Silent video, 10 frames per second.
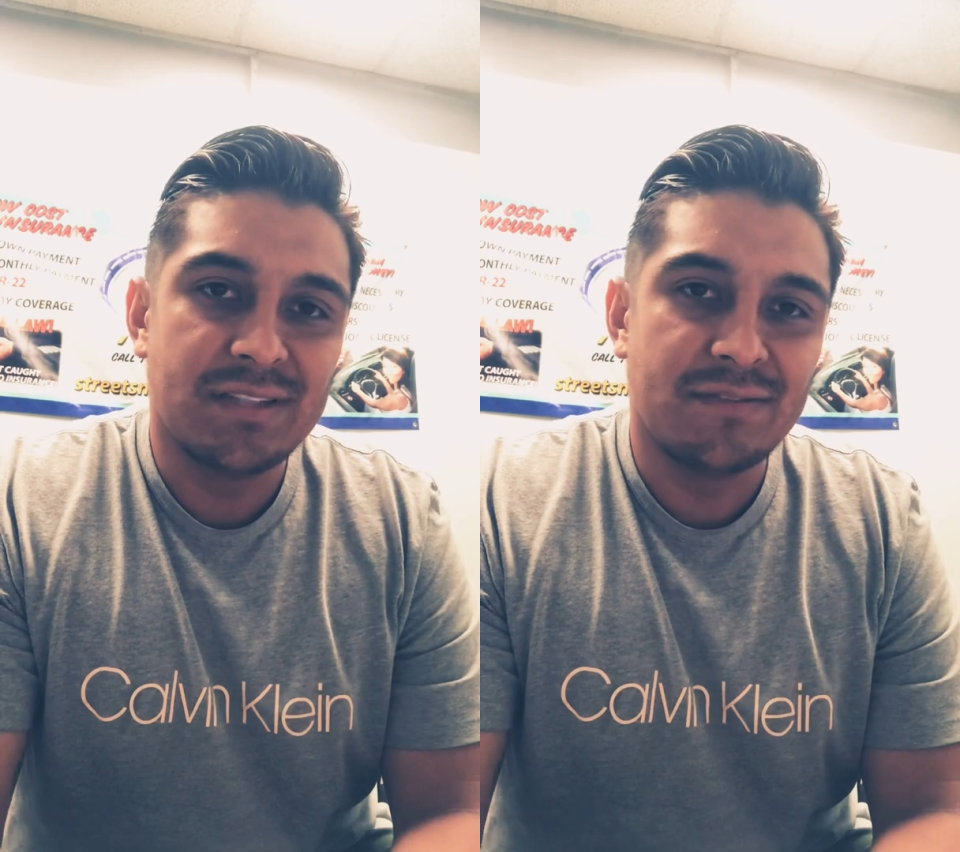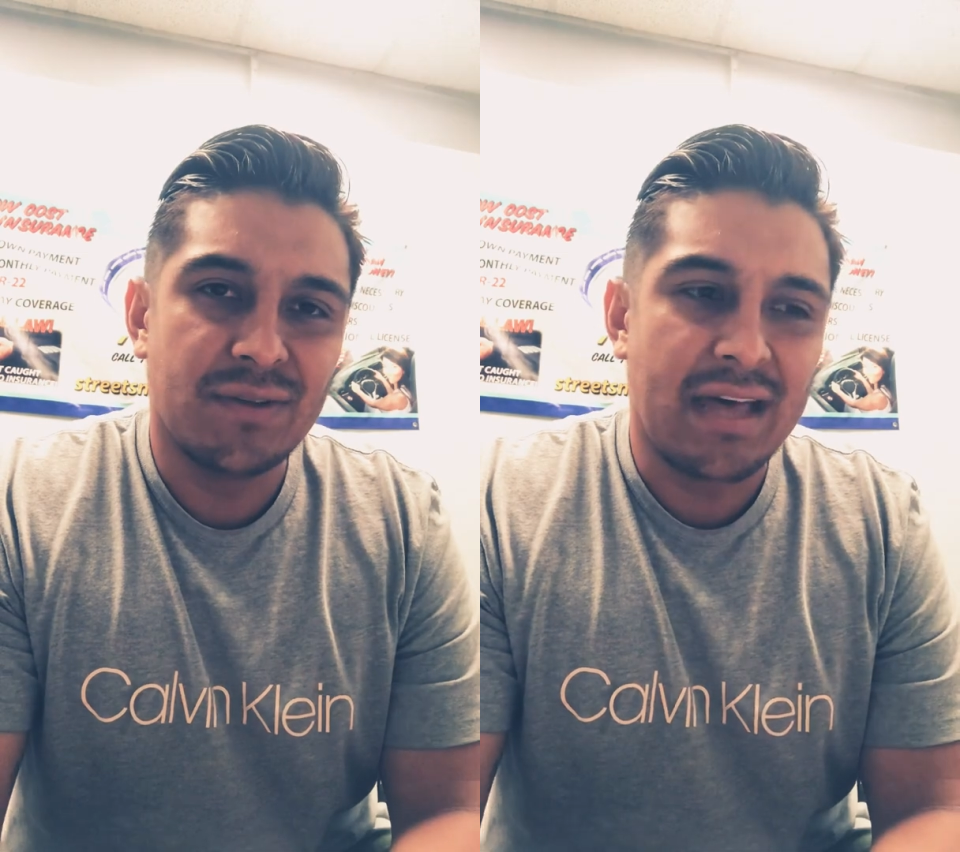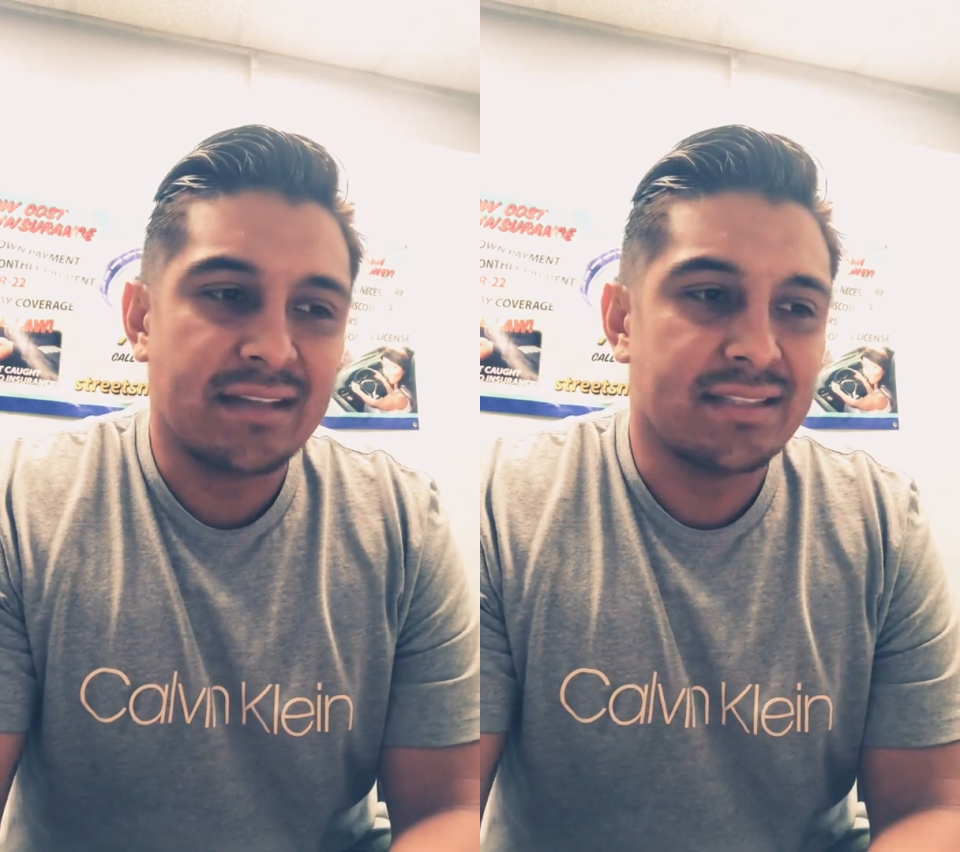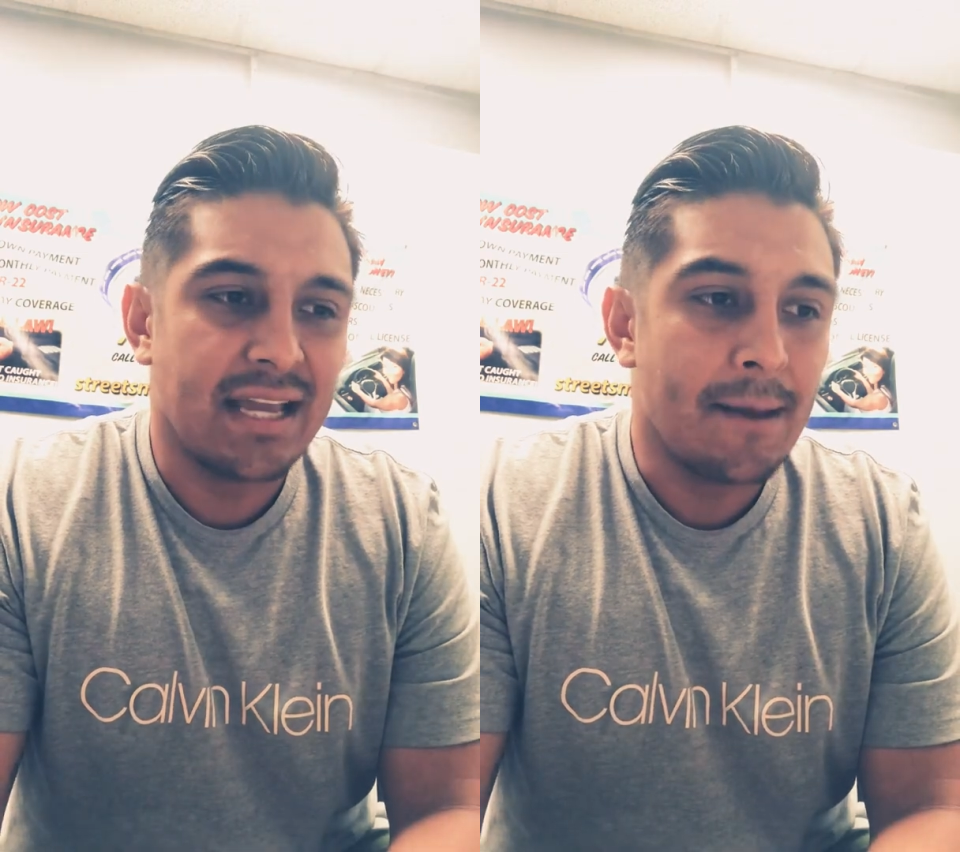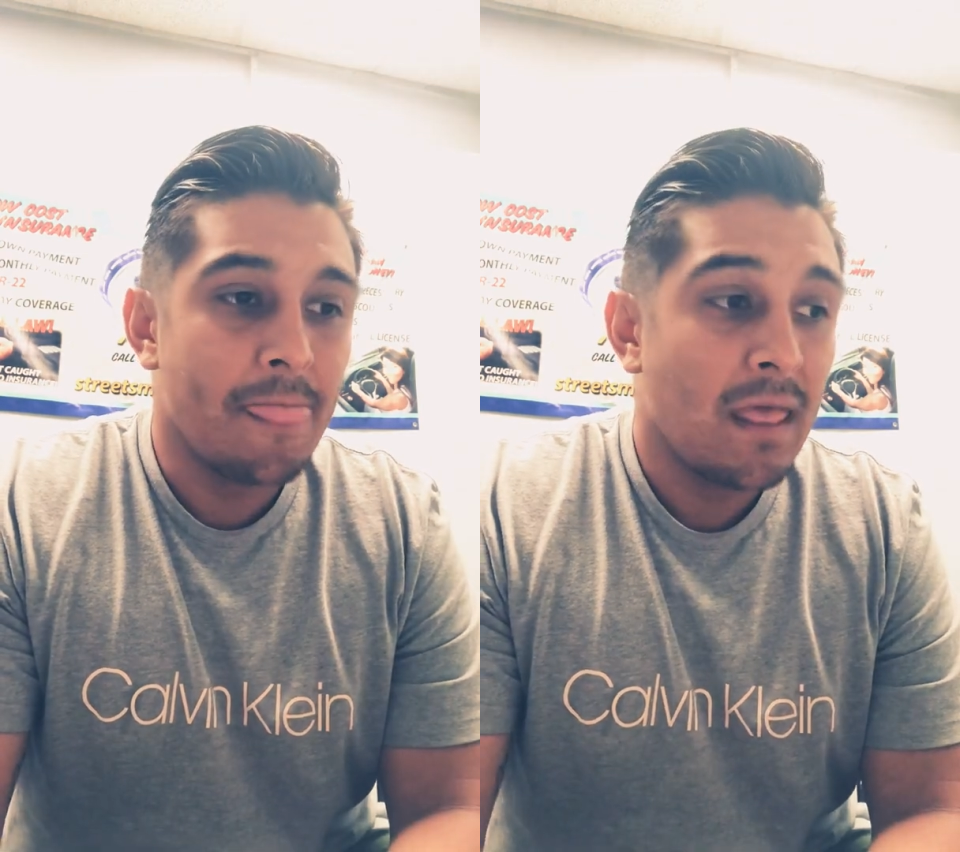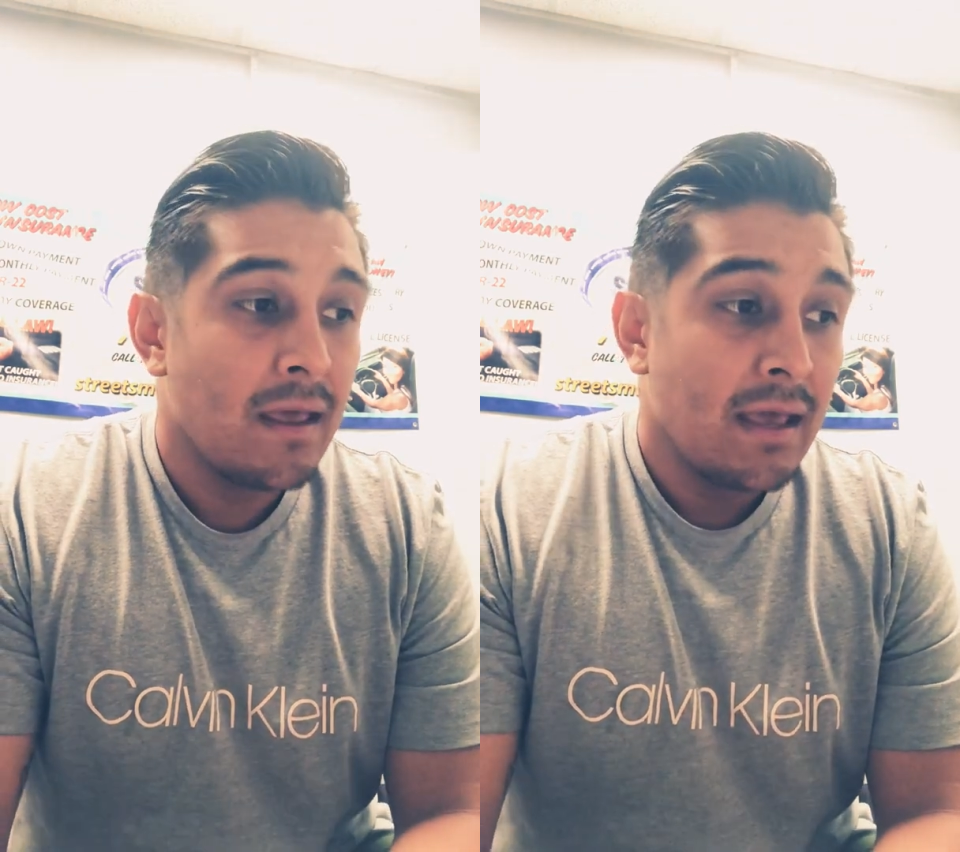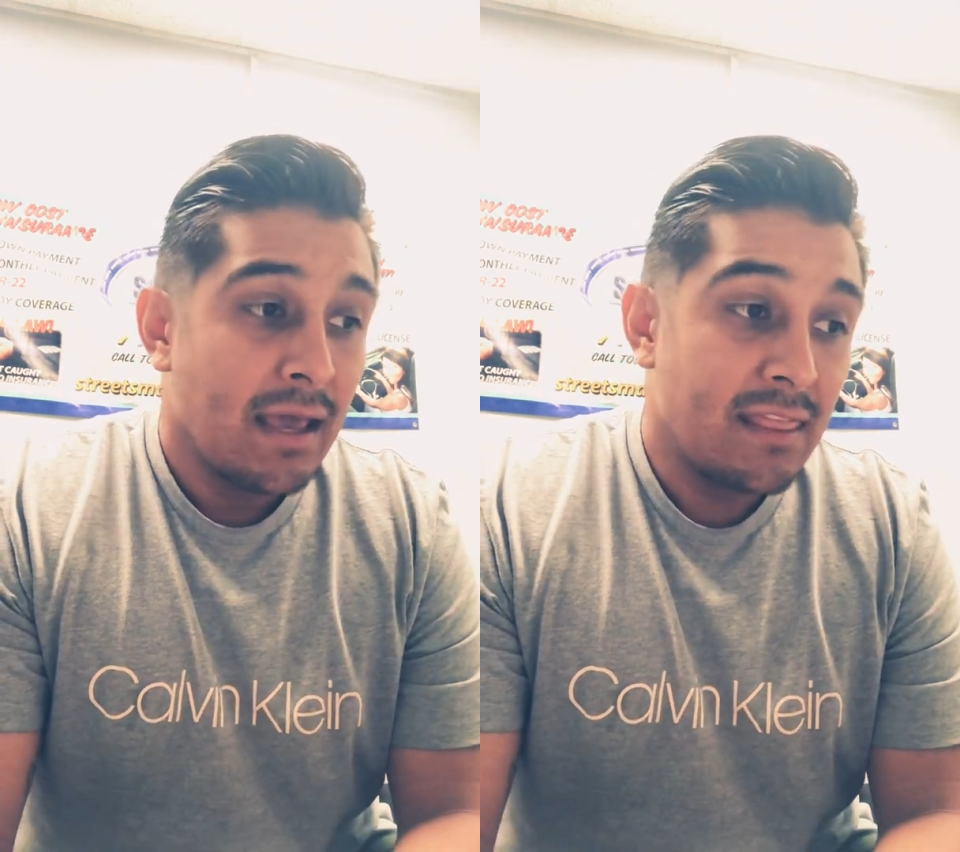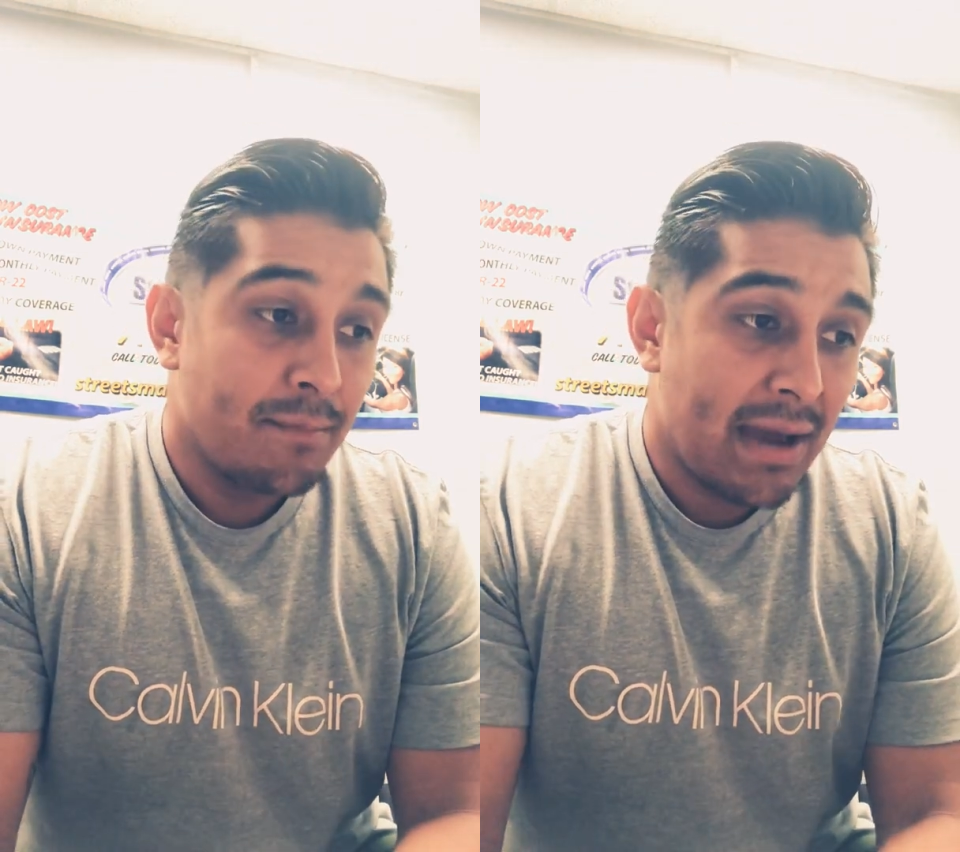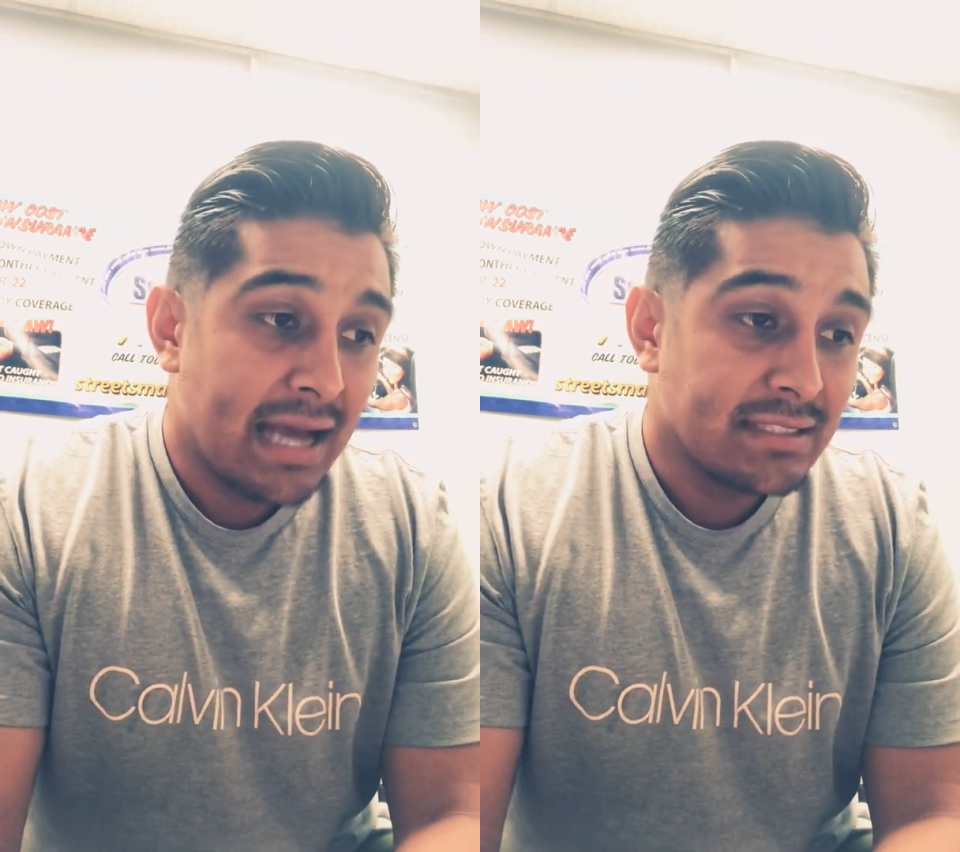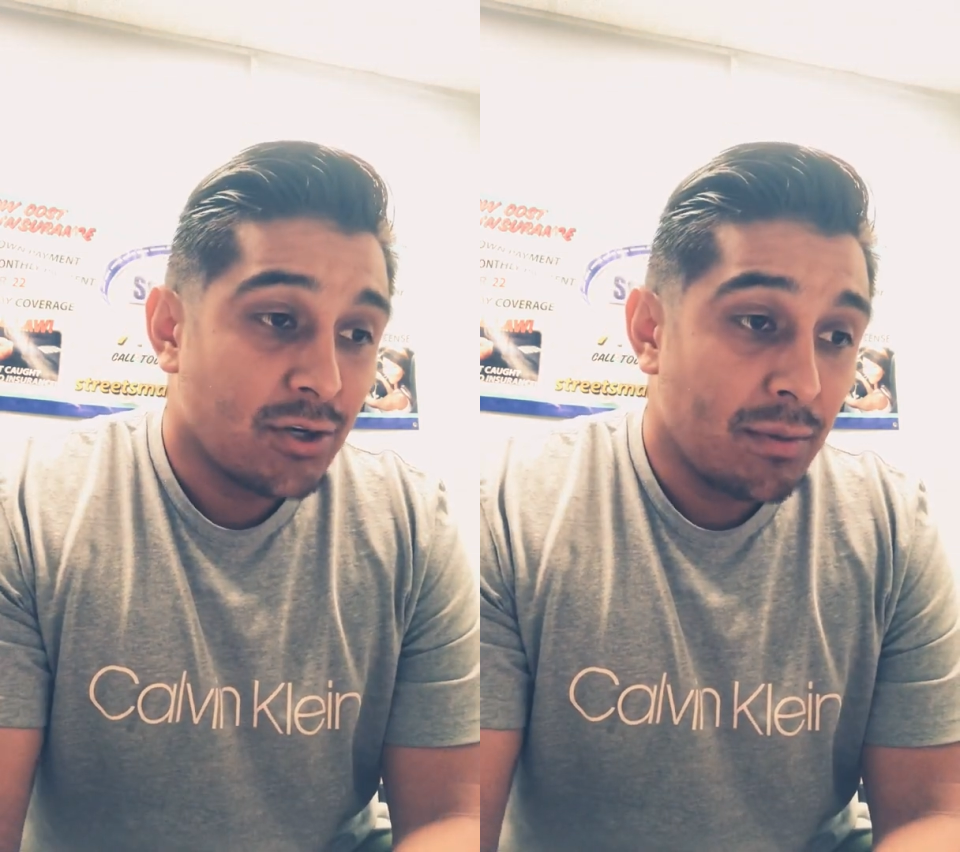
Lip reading: of 2008. In the past,